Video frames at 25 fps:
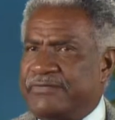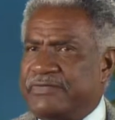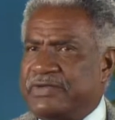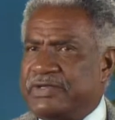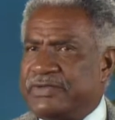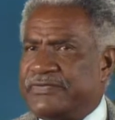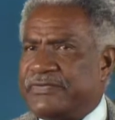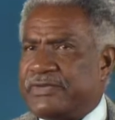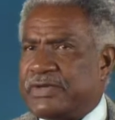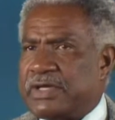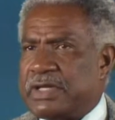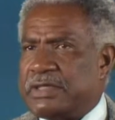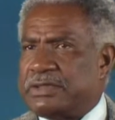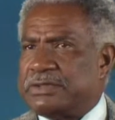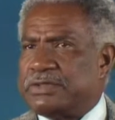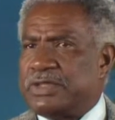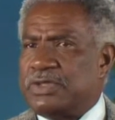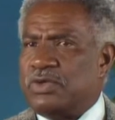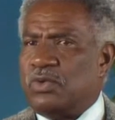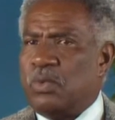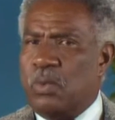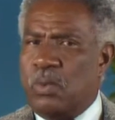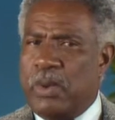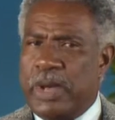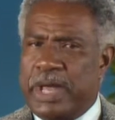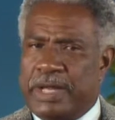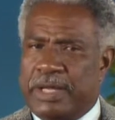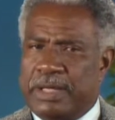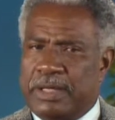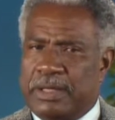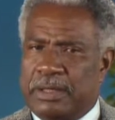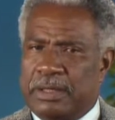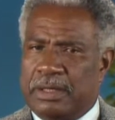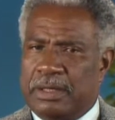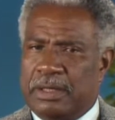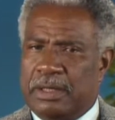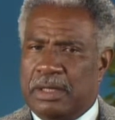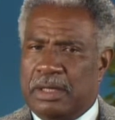difficulty
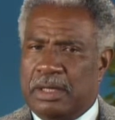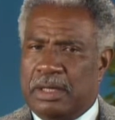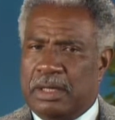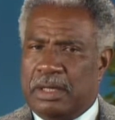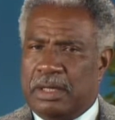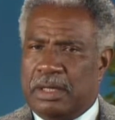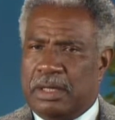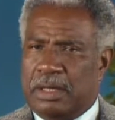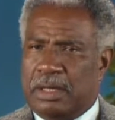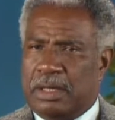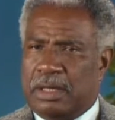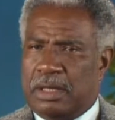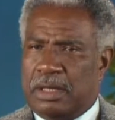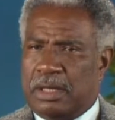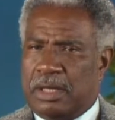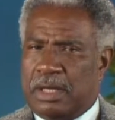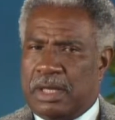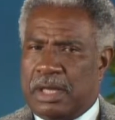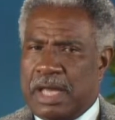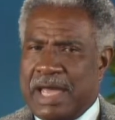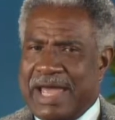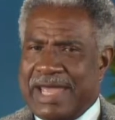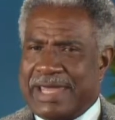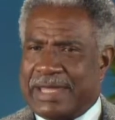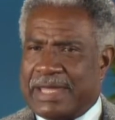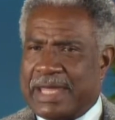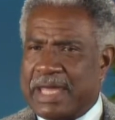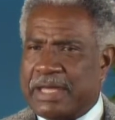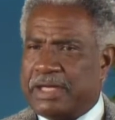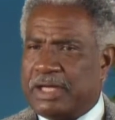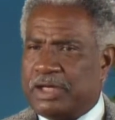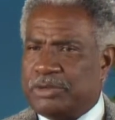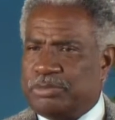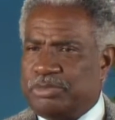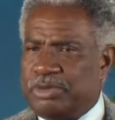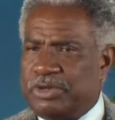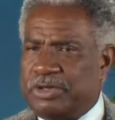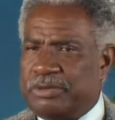when I
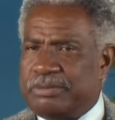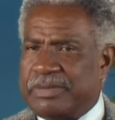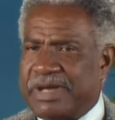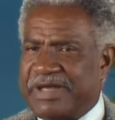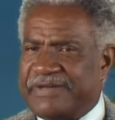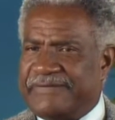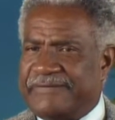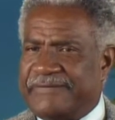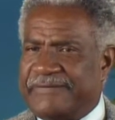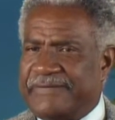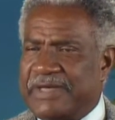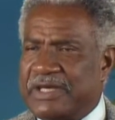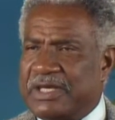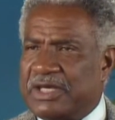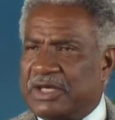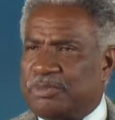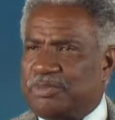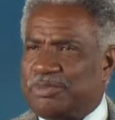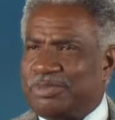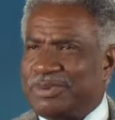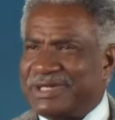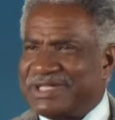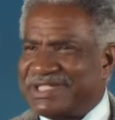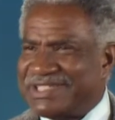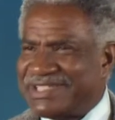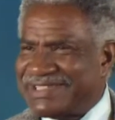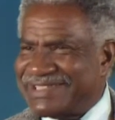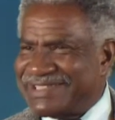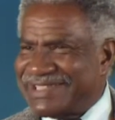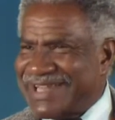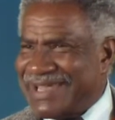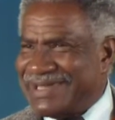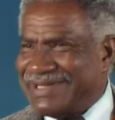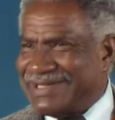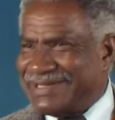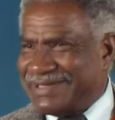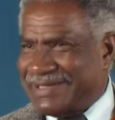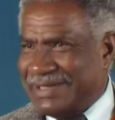cannot put my finger
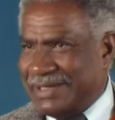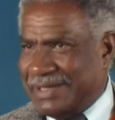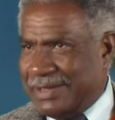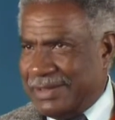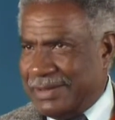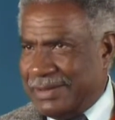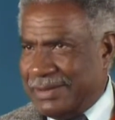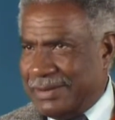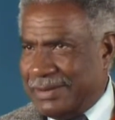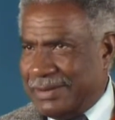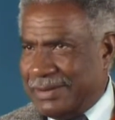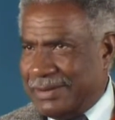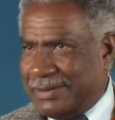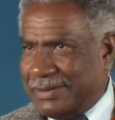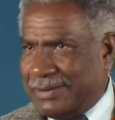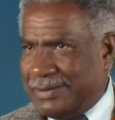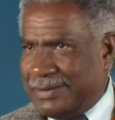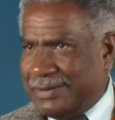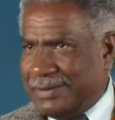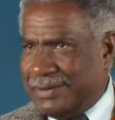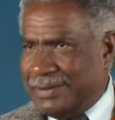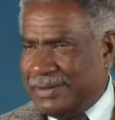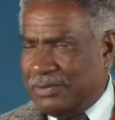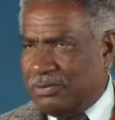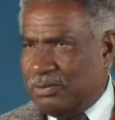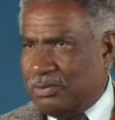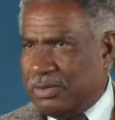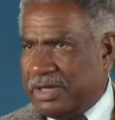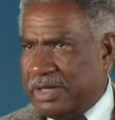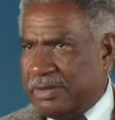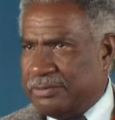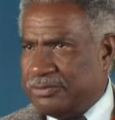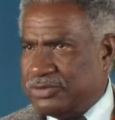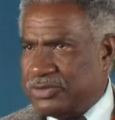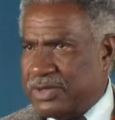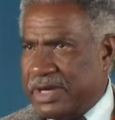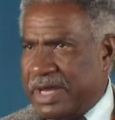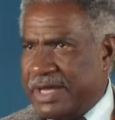precisely on what
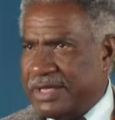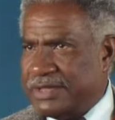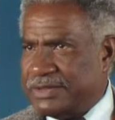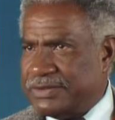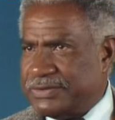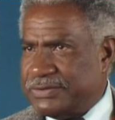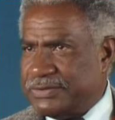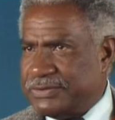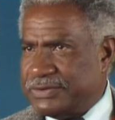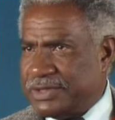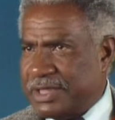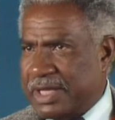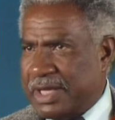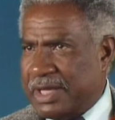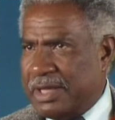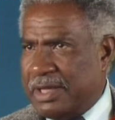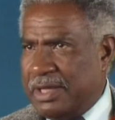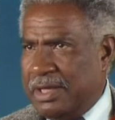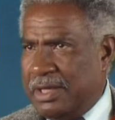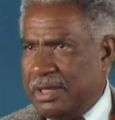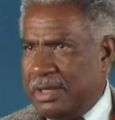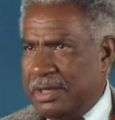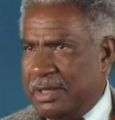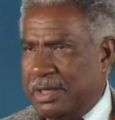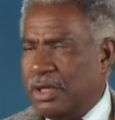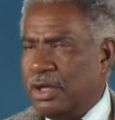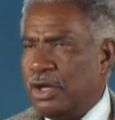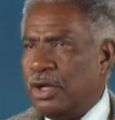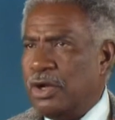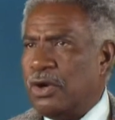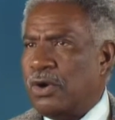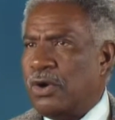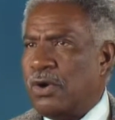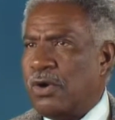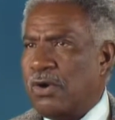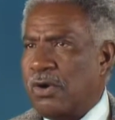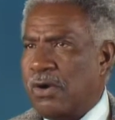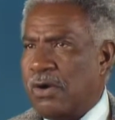I'm trying to say,
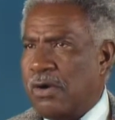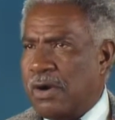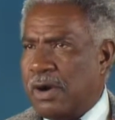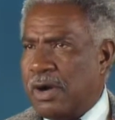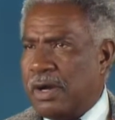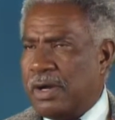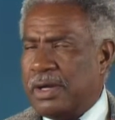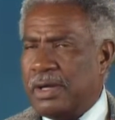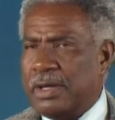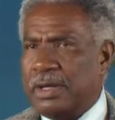or